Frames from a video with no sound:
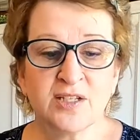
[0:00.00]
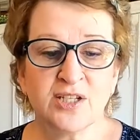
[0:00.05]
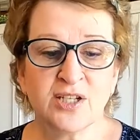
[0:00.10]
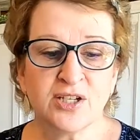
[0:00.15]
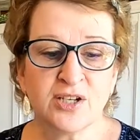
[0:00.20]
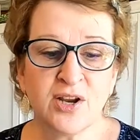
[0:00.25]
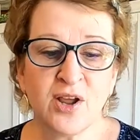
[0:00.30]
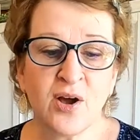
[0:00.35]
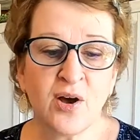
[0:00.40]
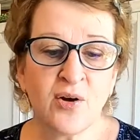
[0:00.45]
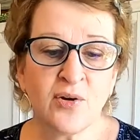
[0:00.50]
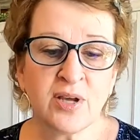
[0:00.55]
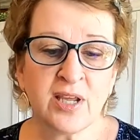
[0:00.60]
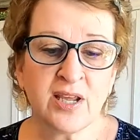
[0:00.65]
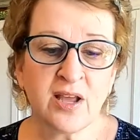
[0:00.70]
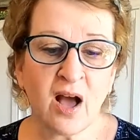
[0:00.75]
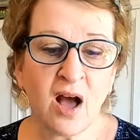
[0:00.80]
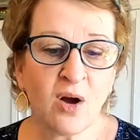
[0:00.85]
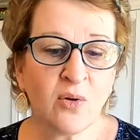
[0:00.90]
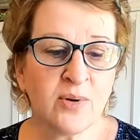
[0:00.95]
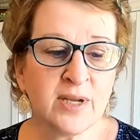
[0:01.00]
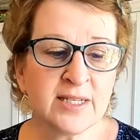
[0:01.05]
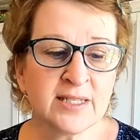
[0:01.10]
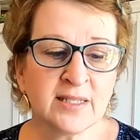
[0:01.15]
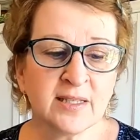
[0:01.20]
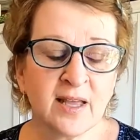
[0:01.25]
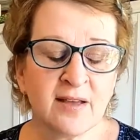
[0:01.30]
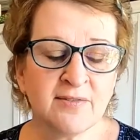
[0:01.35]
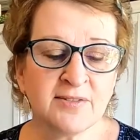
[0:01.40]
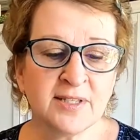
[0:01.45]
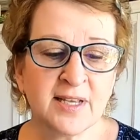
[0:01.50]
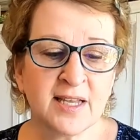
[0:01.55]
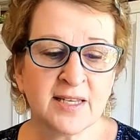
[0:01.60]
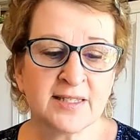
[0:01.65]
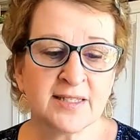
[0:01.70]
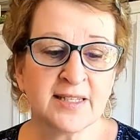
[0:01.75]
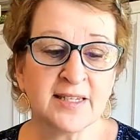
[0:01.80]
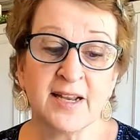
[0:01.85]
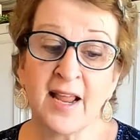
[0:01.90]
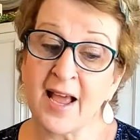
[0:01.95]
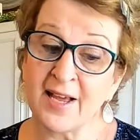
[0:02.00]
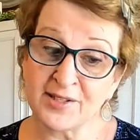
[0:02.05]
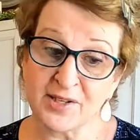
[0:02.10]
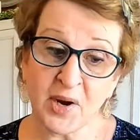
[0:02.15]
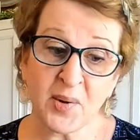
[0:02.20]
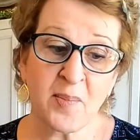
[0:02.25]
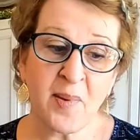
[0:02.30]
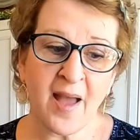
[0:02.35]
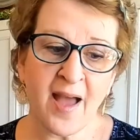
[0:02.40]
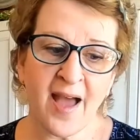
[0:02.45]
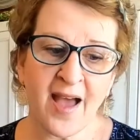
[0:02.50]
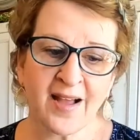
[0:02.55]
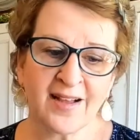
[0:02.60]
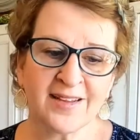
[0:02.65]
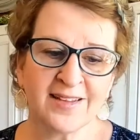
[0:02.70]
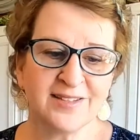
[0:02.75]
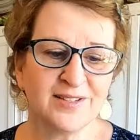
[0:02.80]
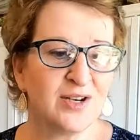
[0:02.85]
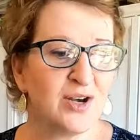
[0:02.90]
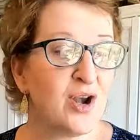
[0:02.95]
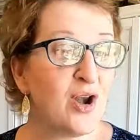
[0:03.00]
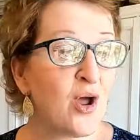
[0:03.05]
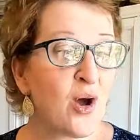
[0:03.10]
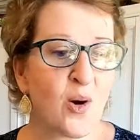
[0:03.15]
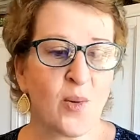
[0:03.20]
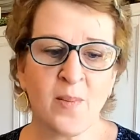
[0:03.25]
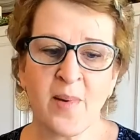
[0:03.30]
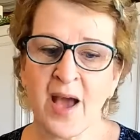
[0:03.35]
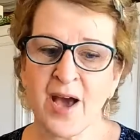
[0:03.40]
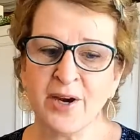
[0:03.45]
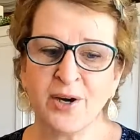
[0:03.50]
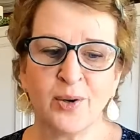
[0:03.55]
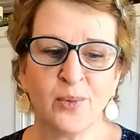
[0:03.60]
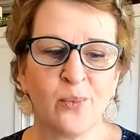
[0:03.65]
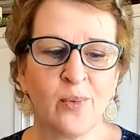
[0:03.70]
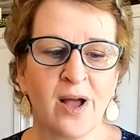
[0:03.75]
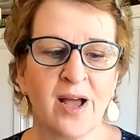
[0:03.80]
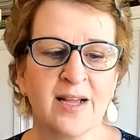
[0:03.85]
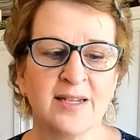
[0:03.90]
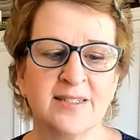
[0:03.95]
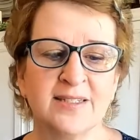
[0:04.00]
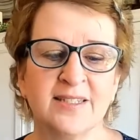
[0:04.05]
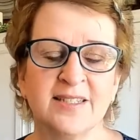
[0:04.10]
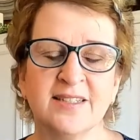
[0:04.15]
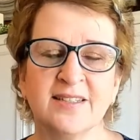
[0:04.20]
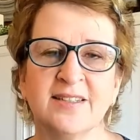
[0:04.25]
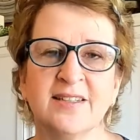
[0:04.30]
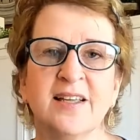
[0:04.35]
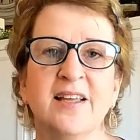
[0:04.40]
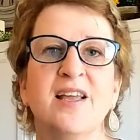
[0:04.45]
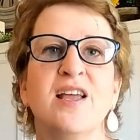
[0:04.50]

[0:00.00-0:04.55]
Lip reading: To know he always loves us and has our back no matter what,